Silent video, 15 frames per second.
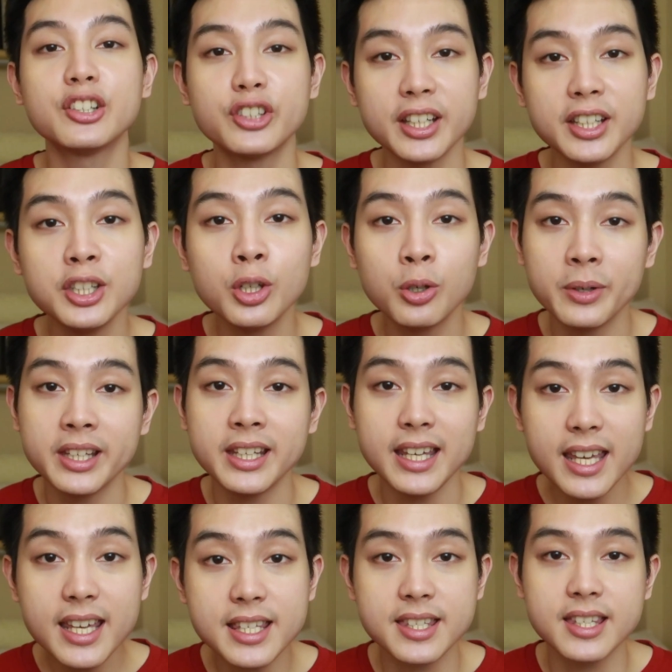tretinoin
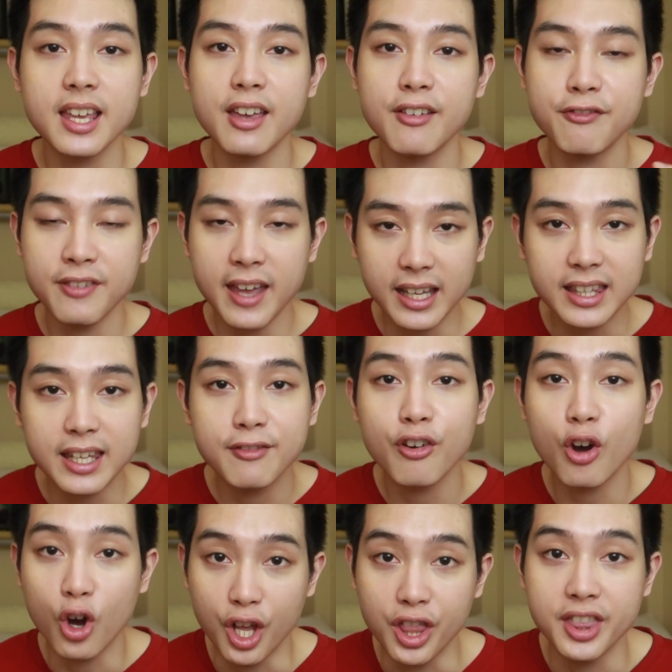is effective
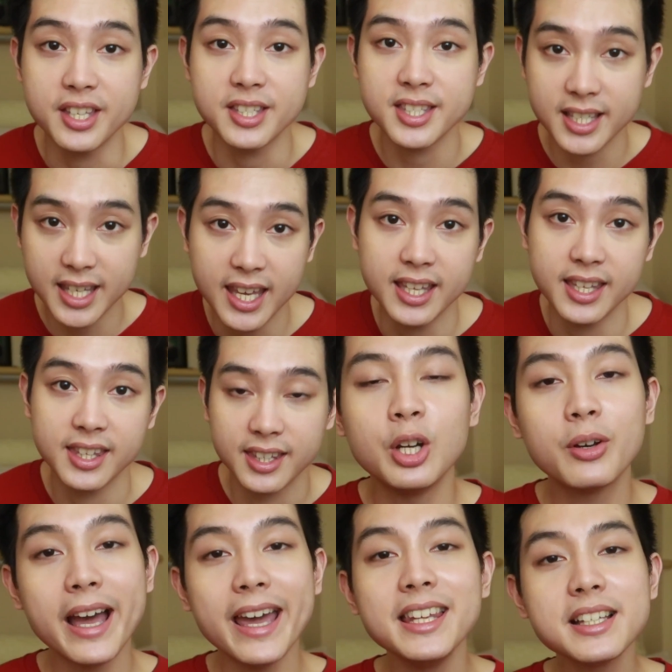on the skin. Now,
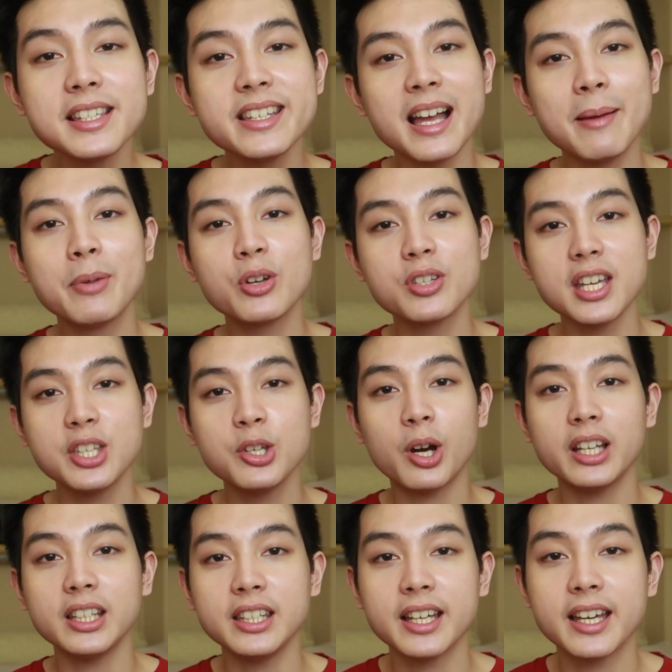gaya ng sinabi ko sa inyo
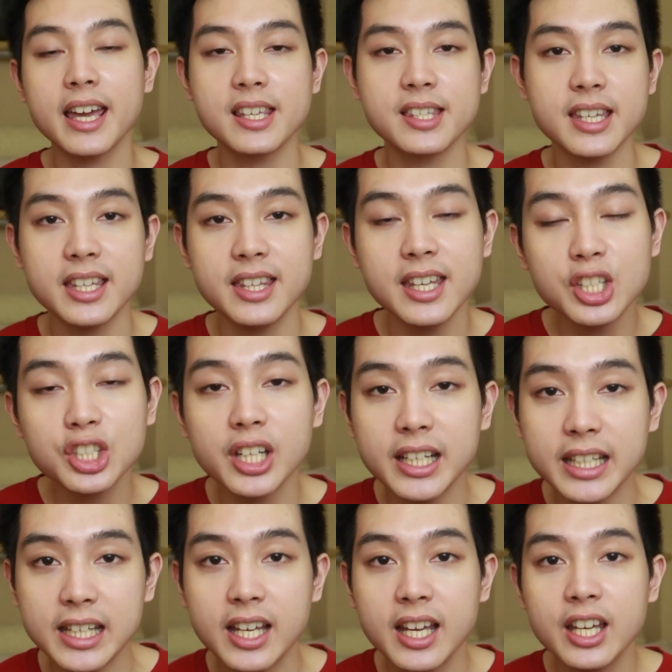kanina guys,
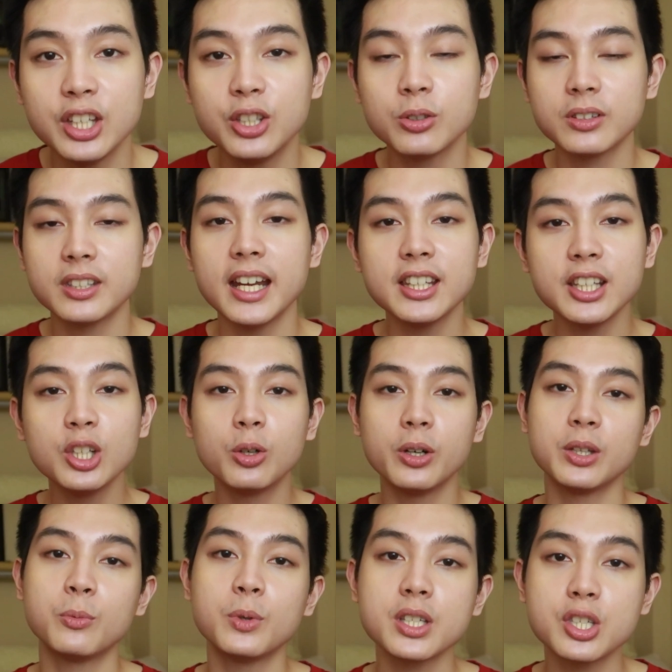initially, yung
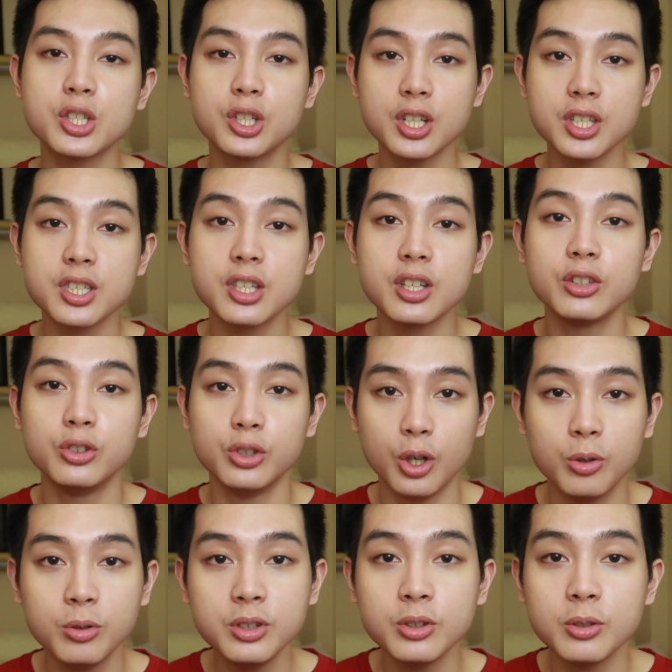tretinoin was just
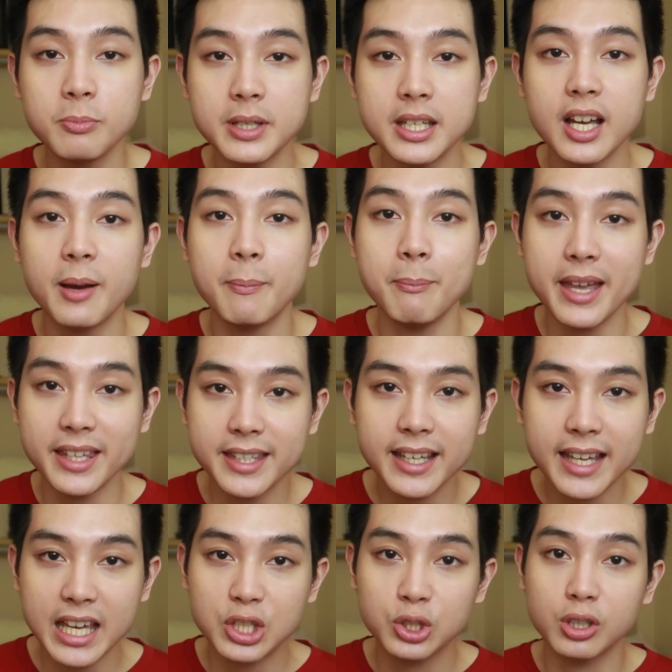known to be a
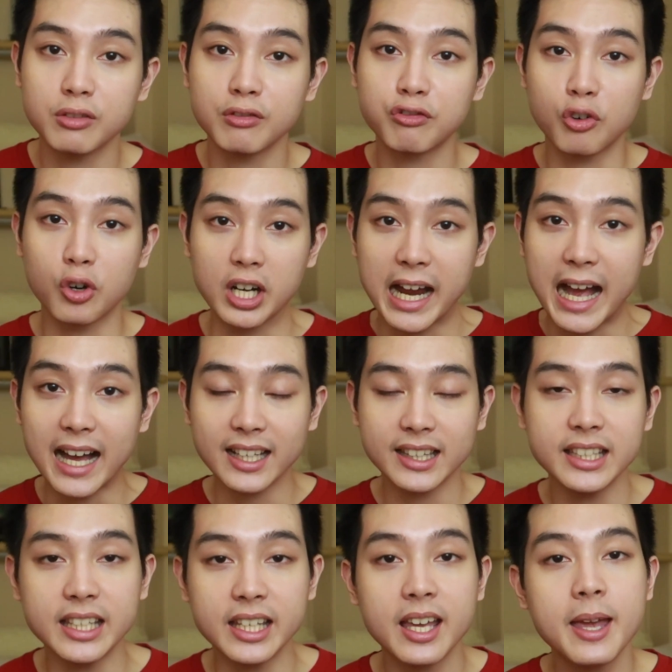medication for
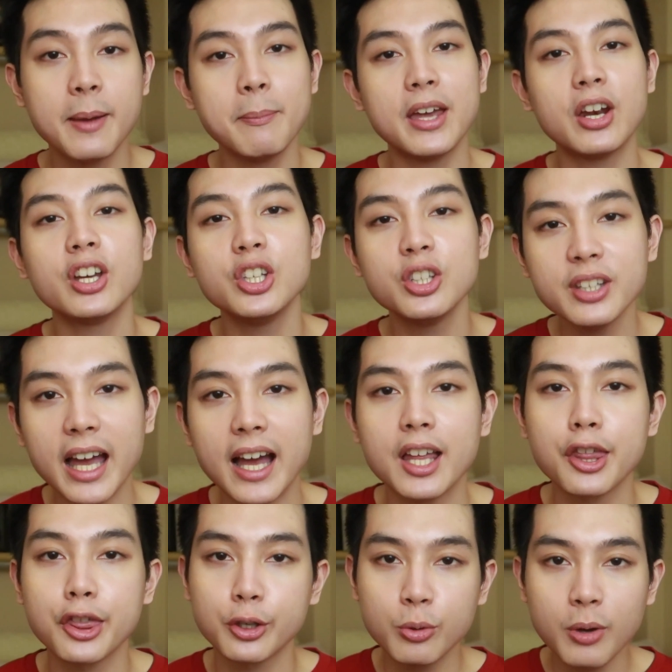acne. Pero yun
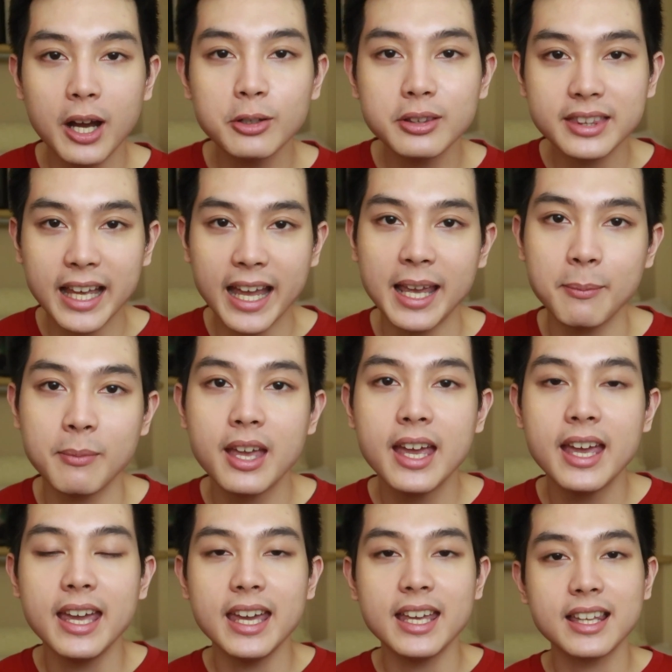nga, throughout time,
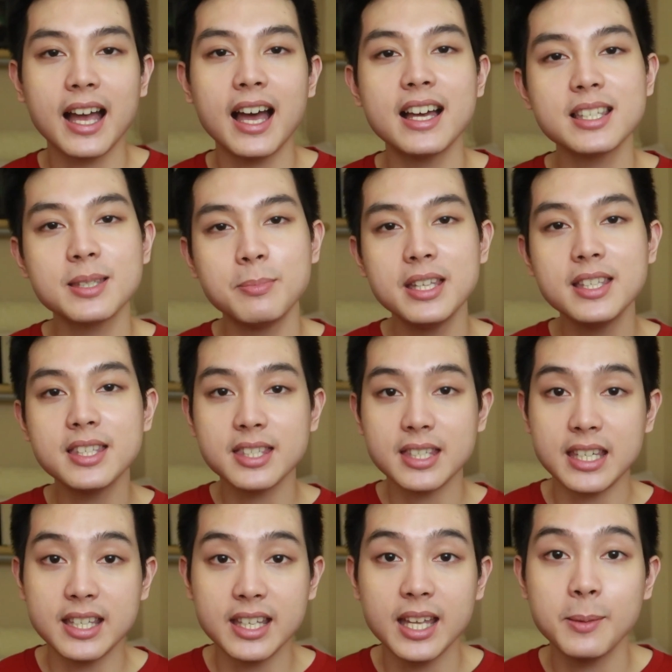it has been
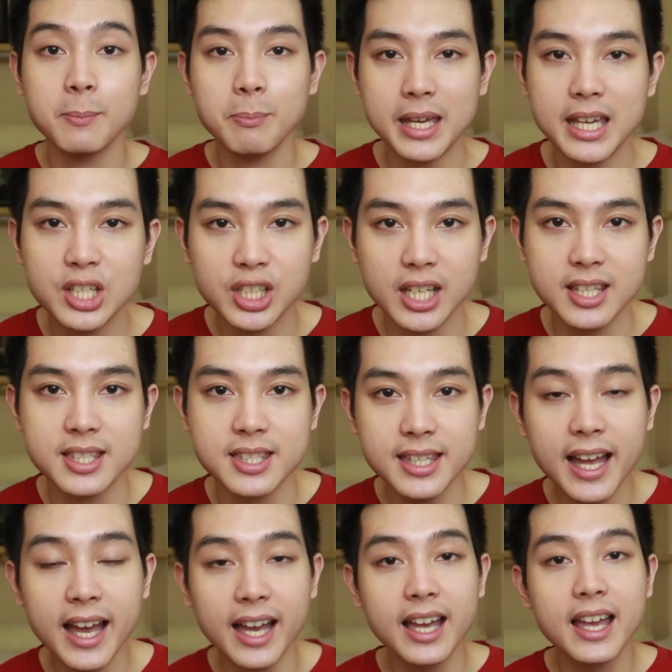seen in patients
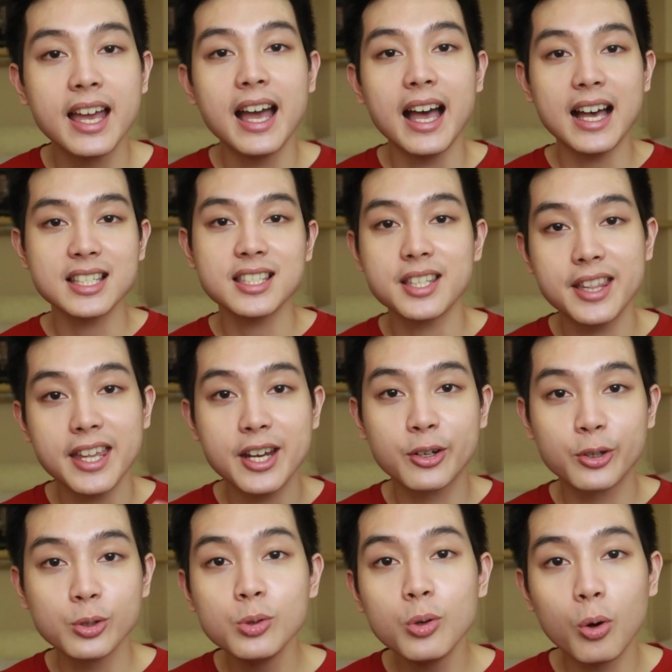na as they
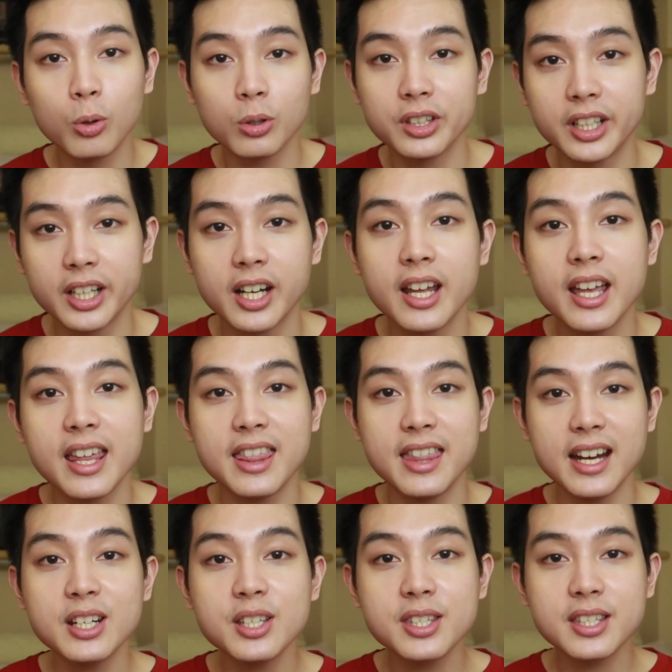grew older, their